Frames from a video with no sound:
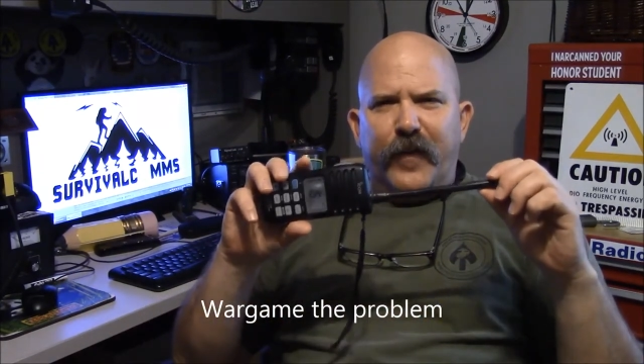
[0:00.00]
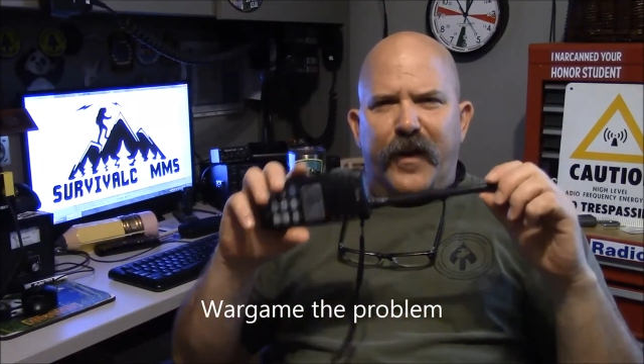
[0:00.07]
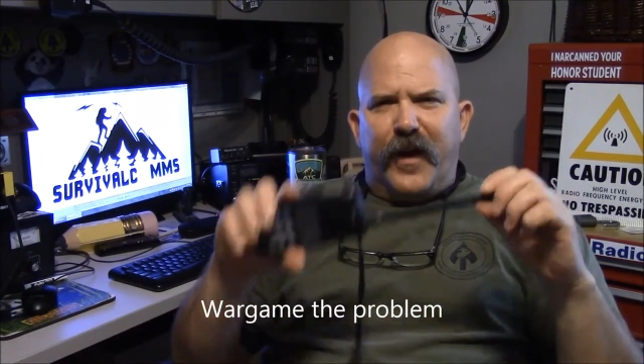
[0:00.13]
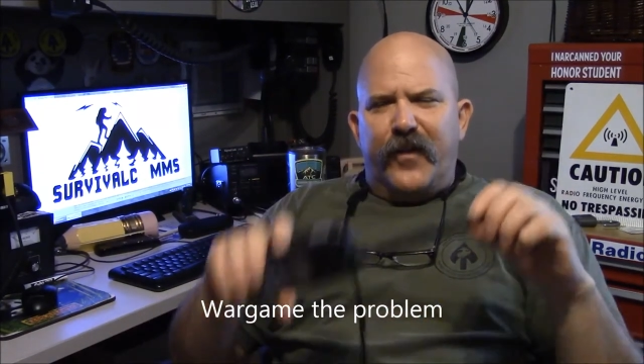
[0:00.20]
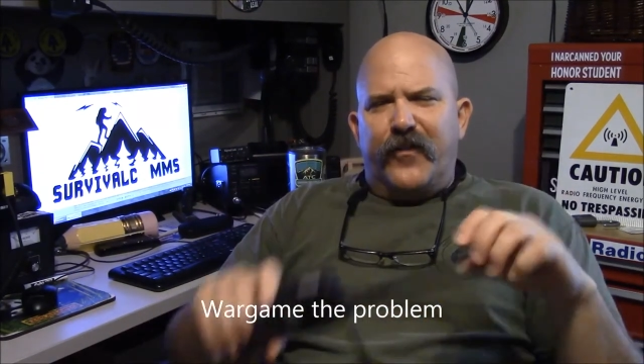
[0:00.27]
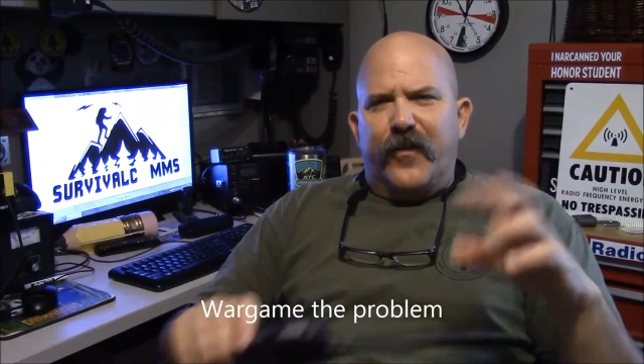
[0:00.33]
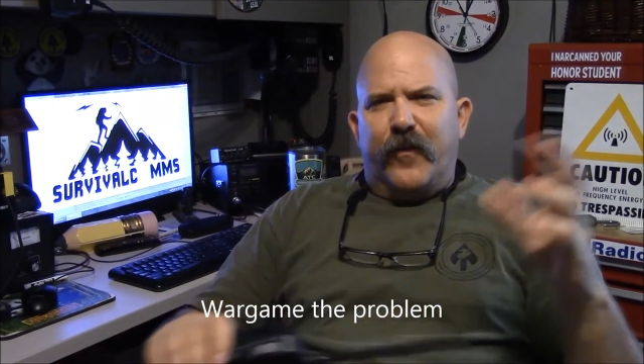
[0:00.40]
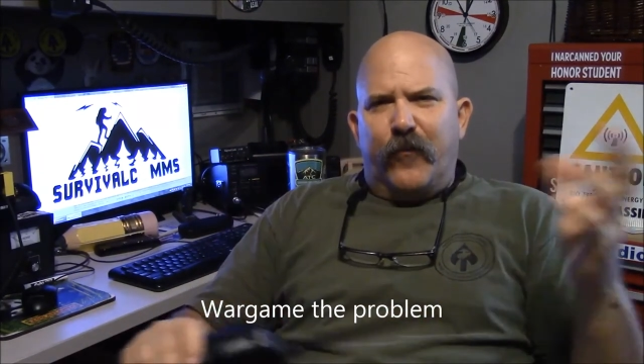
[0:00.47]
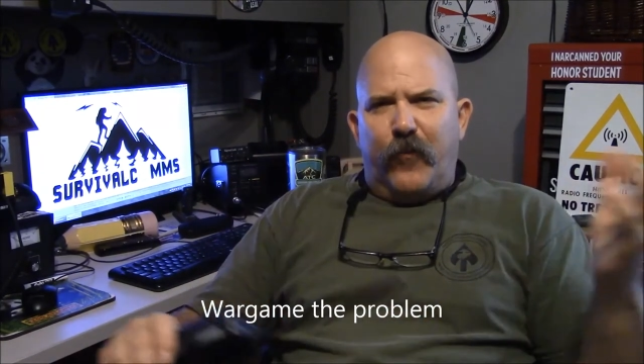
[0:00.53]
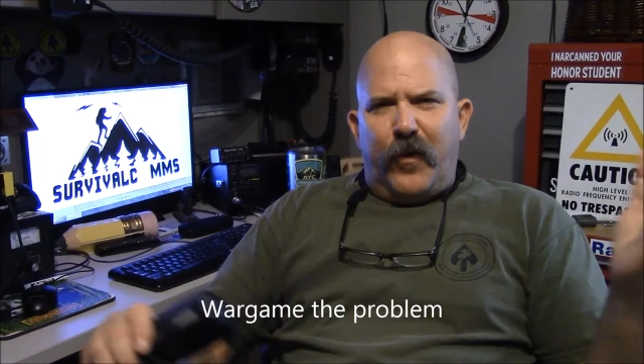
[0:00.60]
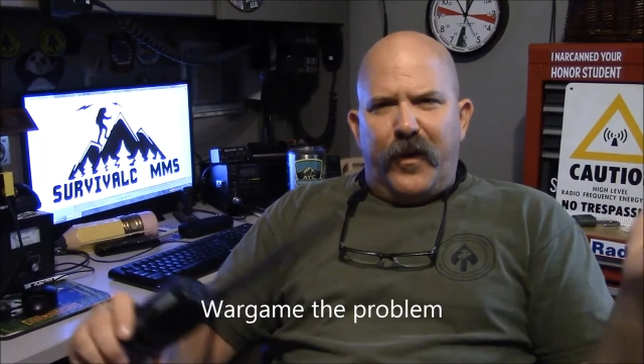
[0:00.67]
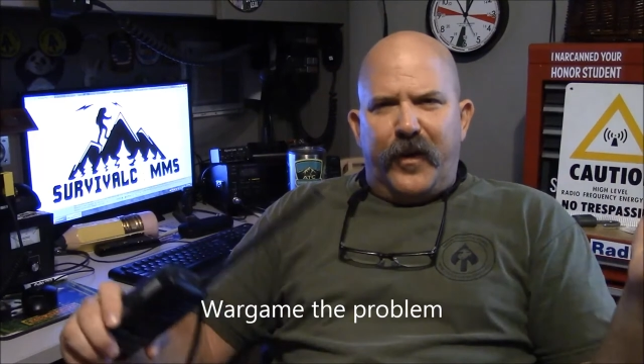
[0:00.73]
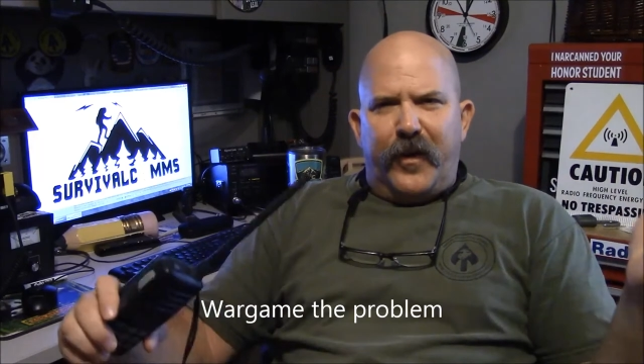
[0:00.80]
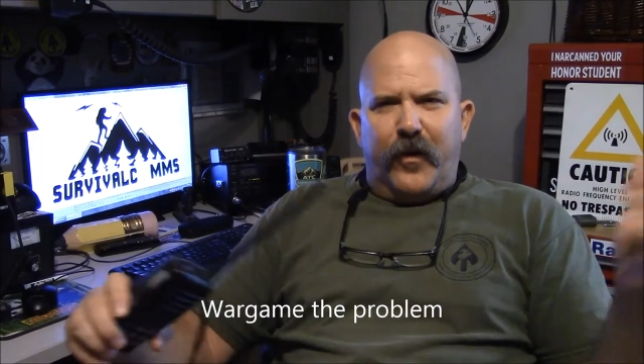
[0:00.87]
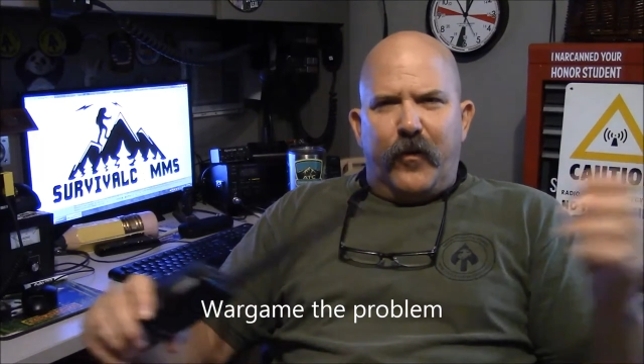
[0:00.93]
VHF
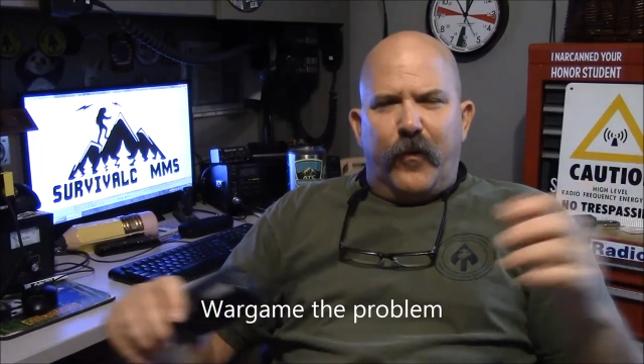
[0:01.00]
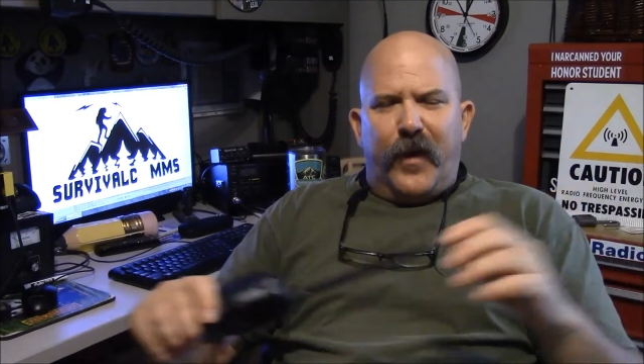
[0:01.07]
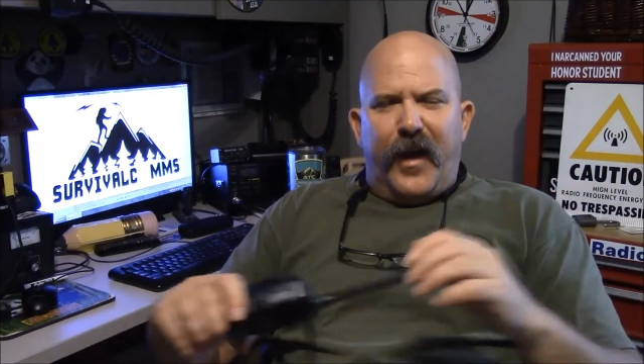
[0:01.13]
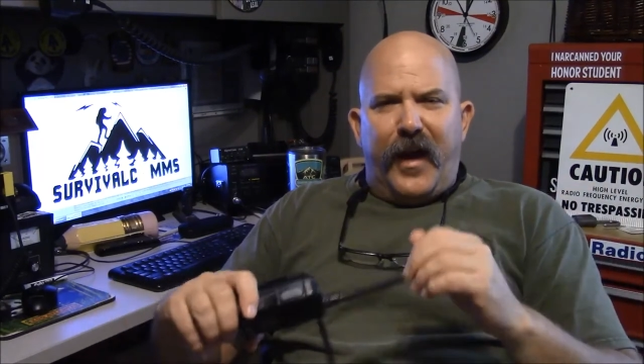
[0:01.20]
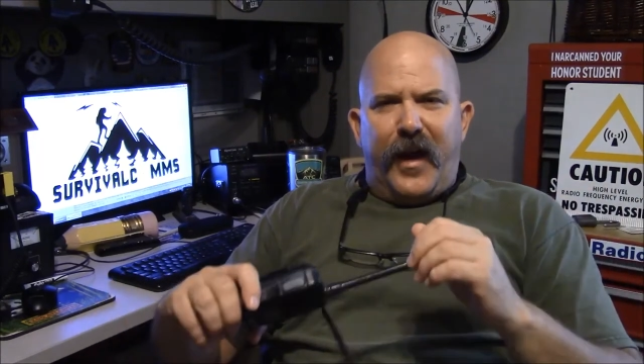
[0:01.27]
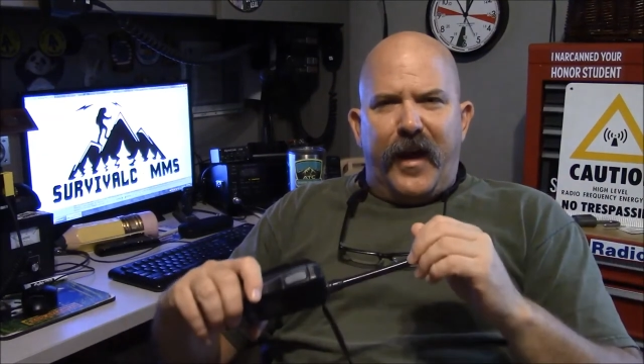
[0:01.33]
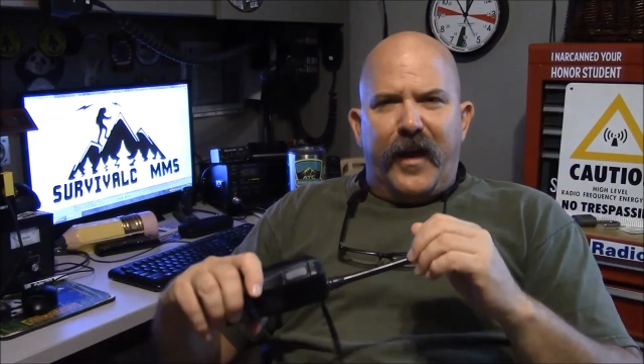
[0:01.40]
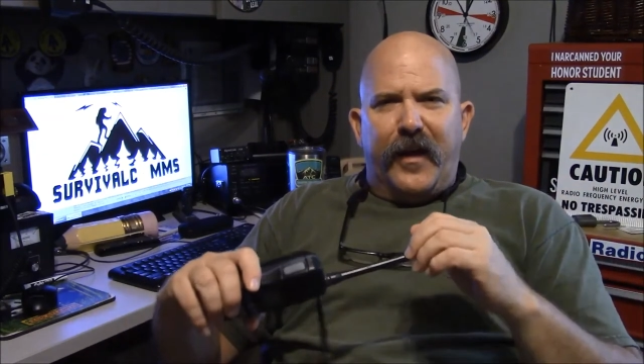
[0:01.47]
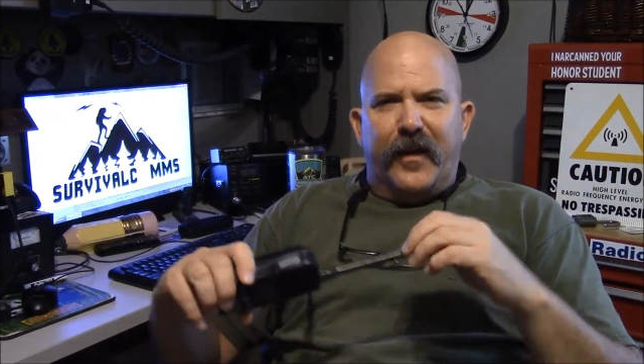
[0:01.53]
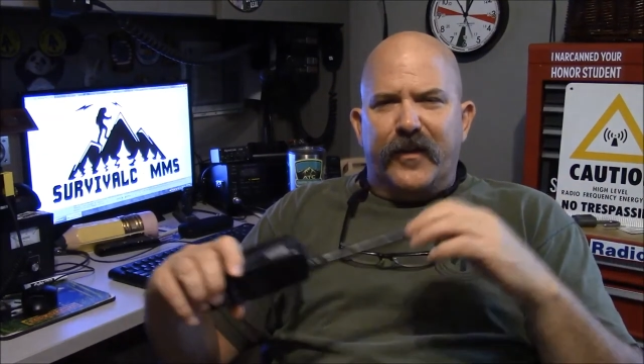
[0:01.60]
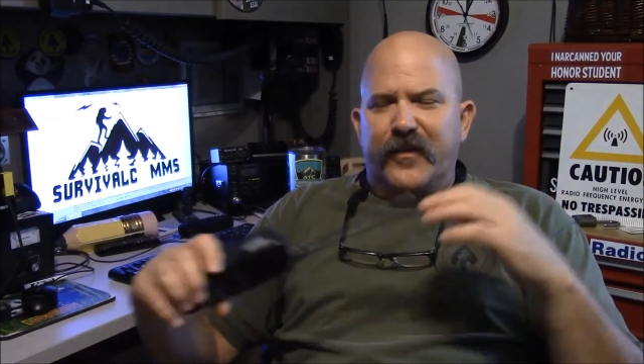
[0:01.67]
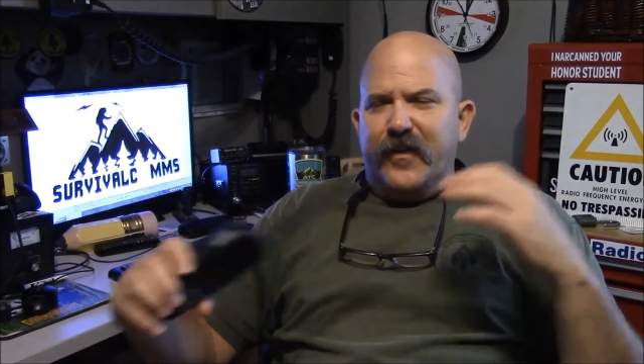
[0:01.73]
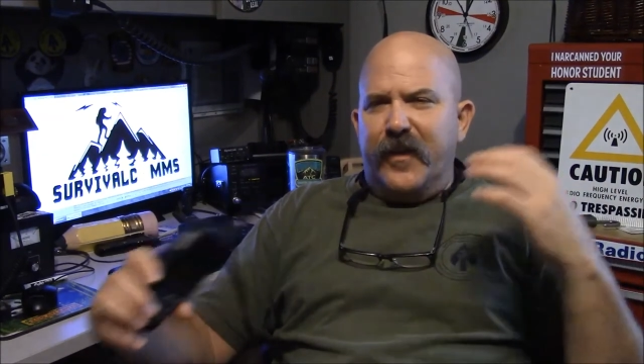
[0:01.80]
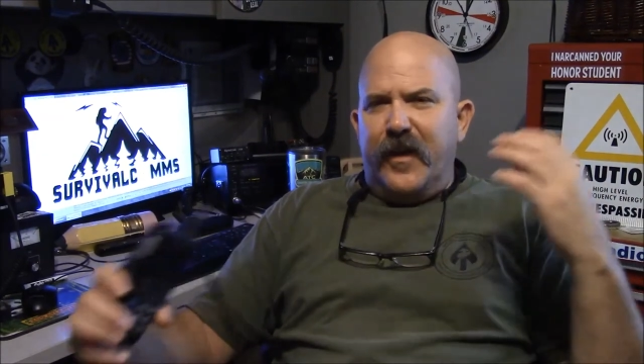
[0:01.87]
radio and